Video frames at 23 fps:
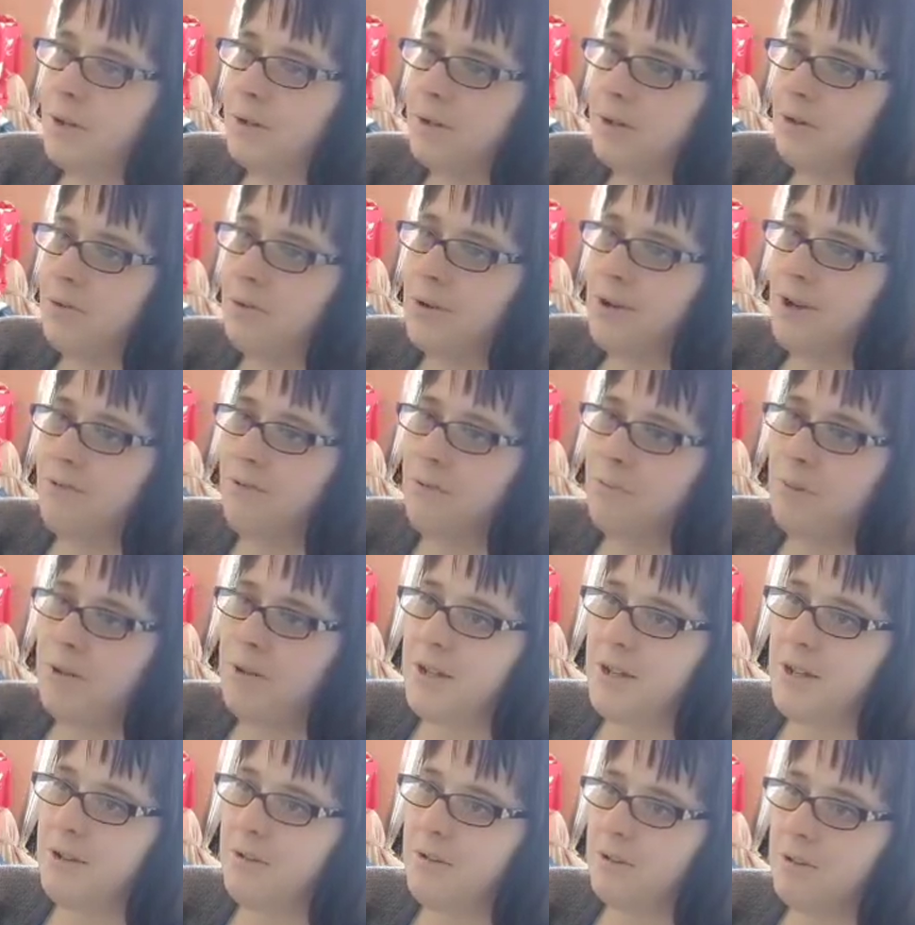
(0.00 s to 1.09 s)
don't gather
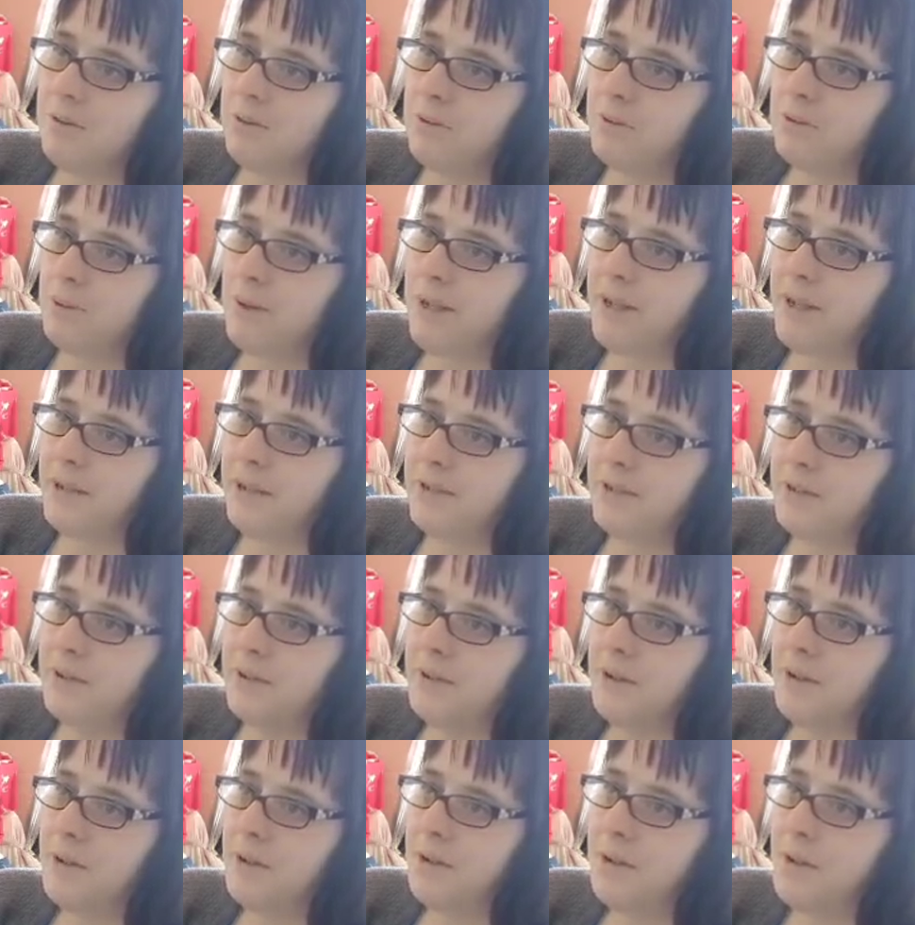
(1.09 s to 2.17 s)
materials,
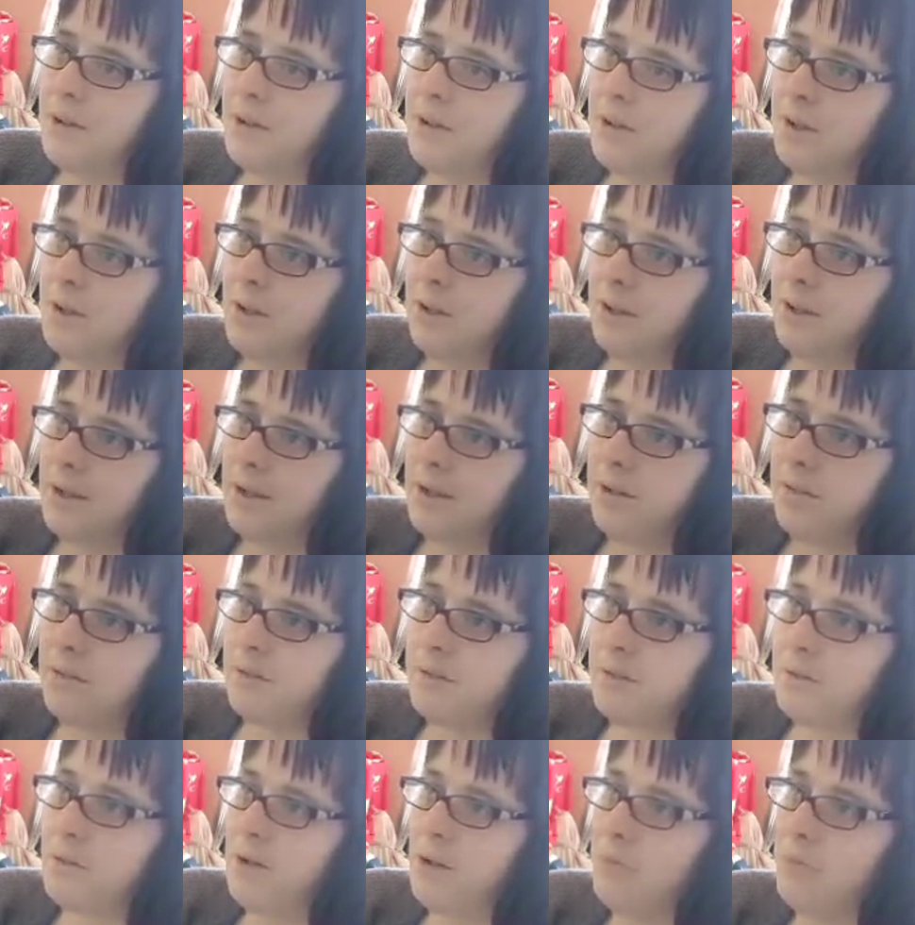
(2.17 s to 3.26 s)
please.
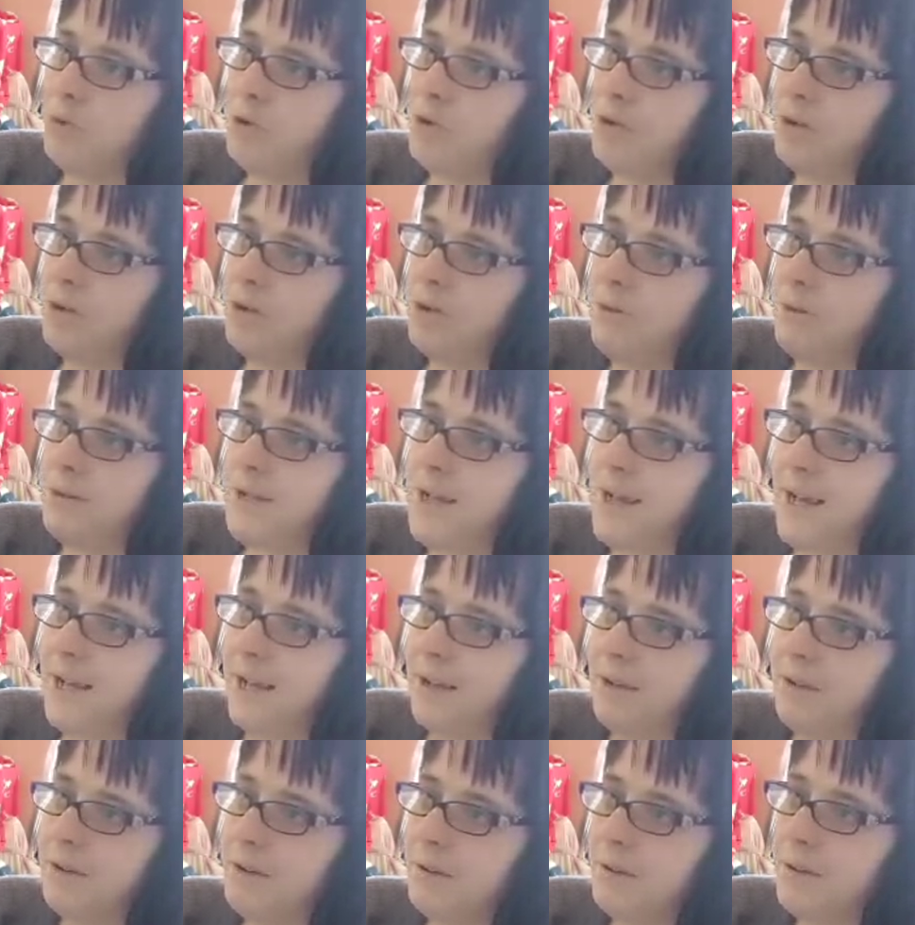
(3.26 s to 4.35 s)
I want you to attack
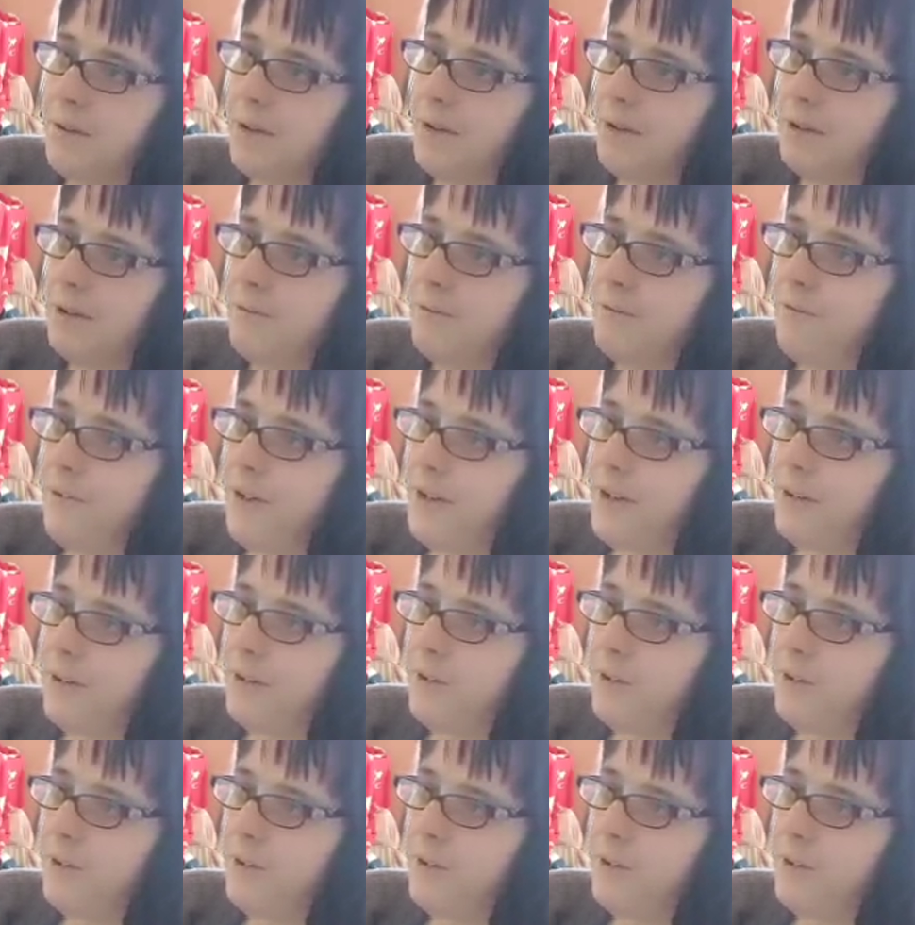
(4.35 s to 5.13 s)
this thing.